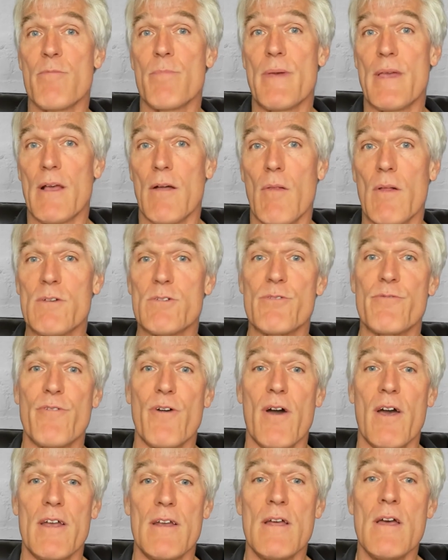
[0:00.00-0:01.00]
being
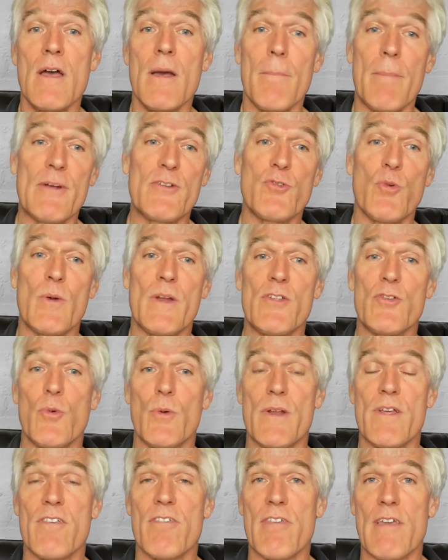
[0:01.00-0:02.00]
electrified by
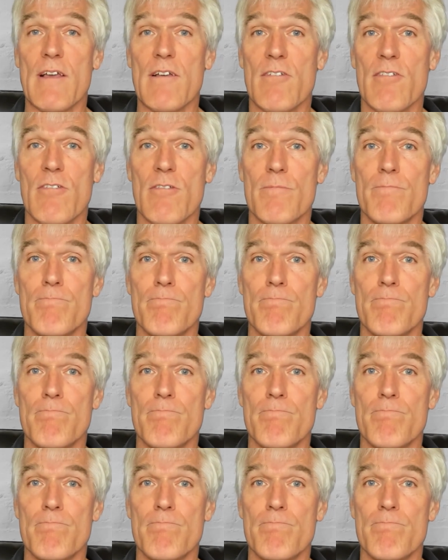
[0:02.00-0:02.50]
2026.